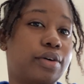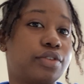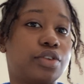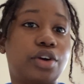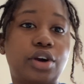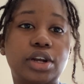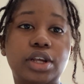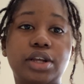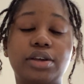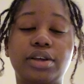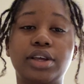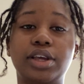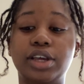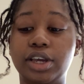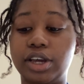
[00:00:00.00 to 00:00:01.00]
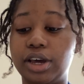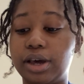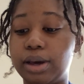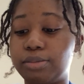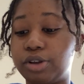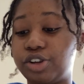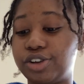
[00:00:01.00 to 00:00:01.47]
thirty.
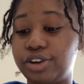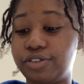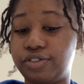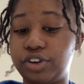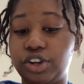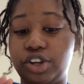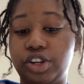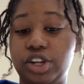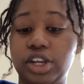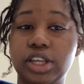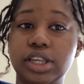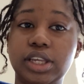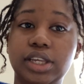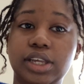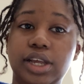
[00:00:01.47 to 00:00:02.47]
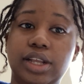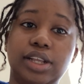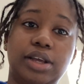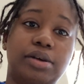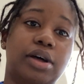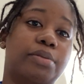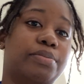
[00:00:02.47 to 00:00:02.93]
I'm just gonna finish this and
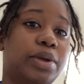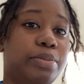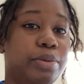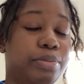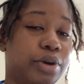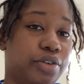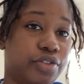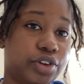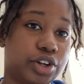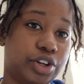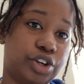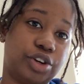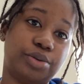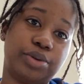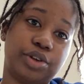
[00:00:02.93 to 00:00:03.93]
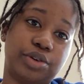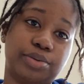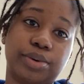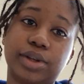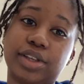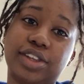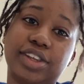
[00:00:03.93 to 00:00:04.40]
then I'll maybe break for lunch, so
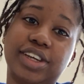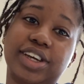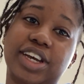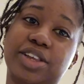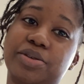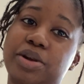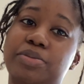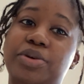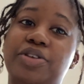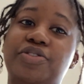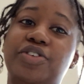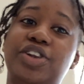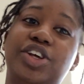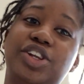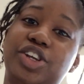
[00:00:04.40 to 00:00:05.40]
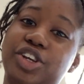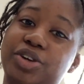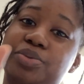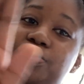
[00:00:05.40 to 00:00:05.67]
see you guys when I'm ready for lunch.